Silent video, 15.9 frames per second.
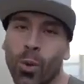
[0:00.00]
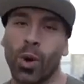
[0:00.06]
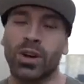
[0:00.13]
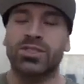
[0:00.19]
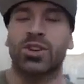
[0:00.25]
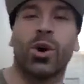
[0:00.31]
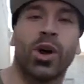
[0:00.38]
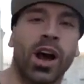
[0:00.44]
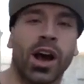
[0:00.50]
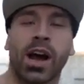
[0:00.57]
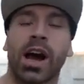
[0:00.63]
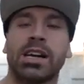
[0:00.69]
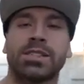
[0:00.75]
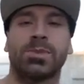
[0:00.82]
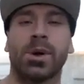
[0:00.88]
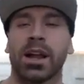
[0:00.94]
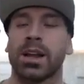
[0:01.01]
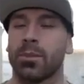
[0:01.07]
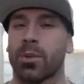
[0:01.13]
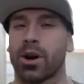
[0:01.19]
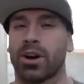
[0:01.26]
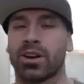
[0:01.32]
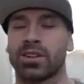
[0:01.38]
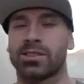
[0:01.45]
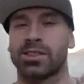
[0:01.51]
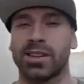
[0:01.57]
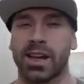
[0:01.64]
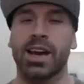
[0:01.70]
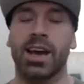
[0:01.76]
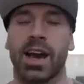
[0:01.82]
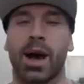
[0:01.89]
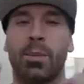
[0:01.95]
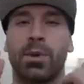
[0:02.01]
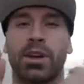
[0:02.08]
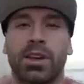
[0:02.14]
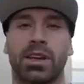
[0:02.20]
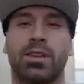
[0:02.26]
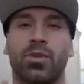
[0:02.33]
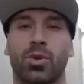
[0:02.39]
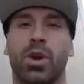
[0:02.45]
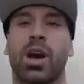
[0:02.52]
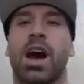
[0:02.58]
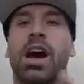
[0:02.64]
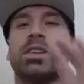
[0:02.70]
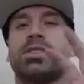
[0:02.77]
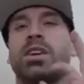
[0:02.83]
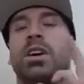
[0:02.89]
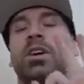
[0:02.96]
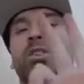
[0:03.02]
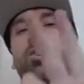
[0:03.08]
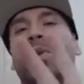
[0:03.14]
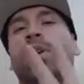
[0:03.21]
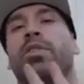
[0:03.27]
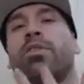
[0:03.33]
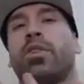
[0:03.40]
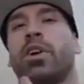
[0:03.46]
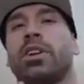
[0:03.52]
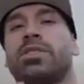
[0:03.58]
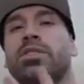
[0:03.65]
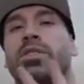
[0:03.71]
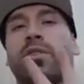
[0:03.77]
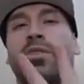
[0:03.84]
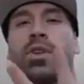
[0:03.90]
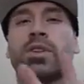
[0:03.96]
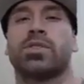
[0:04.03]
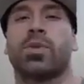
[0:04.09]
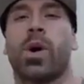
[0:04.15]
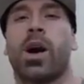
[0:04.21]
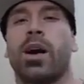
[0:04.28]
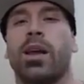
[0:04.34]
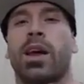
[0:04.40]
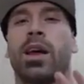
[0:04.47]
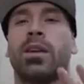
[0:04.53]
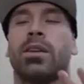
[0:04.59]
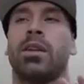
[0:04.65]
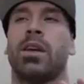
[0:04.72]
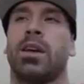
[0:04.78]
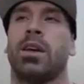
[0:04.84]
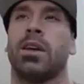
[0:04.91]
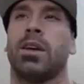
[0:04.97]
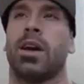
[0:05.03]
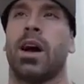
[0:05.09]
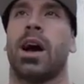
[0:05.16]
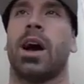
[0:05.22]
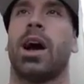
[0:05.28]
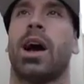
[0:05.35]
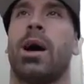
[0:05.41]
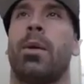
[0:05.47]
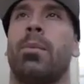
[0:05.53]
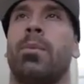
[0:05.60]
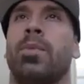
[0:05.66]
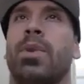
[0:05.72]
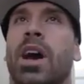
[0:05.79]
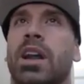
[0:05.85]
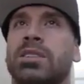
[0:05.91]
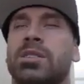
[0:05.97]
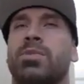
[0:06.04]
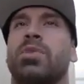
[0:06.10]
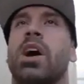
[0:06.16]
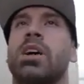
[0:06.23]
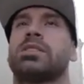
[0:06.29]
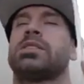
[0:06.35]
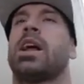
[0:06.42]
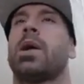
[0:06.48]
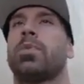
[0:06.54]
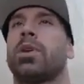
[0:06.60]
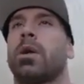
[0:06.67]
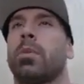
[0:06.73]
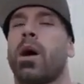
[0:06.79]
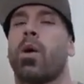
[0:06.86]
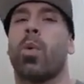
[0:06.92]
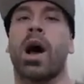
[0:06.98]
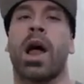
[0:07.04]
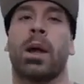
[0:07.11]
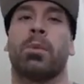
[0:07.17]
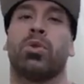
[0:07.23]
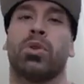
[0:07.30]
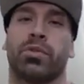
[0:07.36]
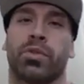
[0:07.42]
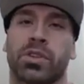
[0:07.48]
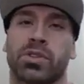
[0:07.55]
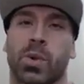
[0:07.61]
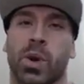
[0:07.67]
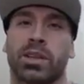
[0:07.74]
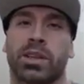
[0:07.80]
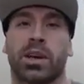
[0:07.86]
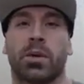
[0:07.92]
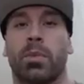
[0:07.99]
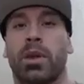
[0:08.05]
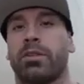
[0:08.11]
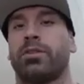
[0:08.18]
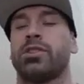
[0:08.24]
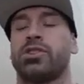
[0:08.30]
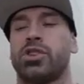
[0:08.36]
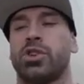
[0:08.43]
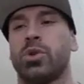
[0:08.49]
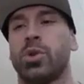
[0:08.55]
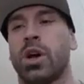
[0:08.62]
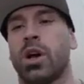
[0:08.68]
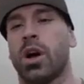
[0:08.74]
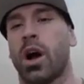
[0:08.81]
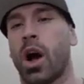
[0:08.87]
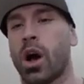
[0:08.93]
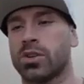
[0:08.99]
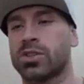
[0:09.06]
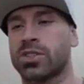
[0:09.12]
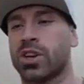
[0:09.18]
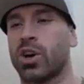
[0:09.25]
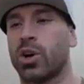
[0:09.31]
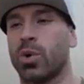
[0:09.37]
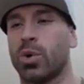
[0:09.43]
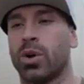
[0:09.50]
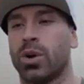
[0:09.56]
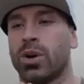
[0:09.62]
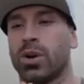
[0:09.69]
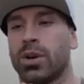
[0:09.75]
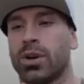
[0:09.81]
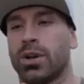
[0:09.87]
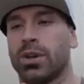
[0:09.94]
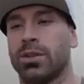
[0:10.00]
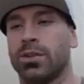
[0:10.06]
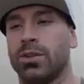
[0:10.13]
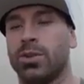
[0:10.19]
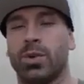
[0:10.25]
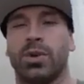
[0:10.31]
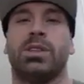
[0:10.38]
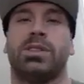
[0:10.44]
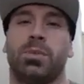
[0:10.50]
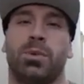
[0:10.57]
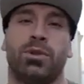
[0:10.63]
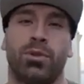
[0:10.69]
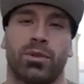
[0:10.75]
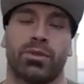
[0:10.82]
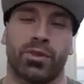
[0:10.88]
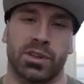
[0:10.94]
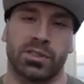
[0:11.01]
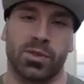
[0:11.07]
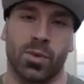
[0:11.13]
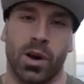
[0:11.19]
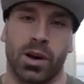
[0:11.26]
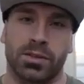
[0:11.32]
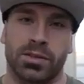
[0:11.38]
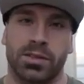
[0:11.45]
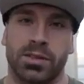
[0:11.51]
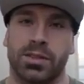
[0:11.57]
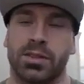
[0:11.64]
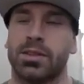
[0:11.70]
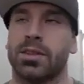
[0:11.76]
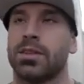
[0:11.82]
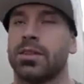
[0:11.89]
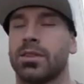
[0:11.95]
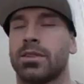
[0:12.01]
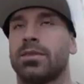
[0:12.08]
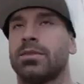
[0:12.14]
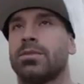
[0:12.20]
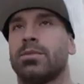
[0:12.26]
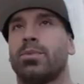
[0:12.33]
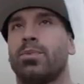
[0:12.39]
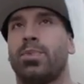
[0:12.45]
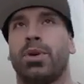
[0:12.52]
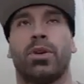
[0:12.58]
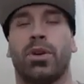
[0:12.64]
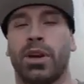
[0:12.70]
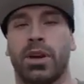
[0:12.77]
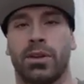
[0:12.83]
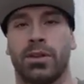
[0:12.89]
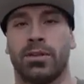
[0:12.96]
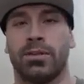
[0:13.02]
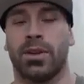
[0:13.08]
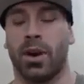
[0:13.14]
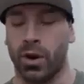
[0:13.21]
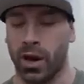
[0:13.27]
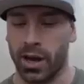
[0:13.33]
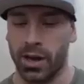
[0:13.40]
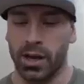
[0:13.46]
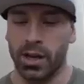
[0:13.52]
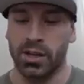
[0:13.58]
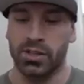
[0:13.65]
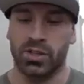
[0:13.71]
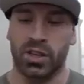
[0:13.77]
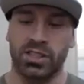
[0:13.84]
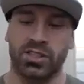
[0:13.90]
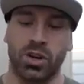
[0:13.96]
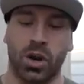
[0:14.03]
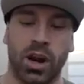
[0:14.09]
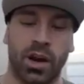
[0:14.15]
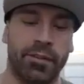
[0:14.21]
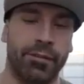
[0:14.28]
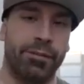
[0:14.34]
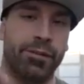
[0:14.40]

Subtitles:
What's going on, guys? Bradley Martyn here. Today I'm going to give you guys 3 different variations of the front squat and kind of some thoughts that I'm thinking about while I'm doing the front squat that can benefit you. Also, you need to be doing front squats, period. Okay, so let's start off.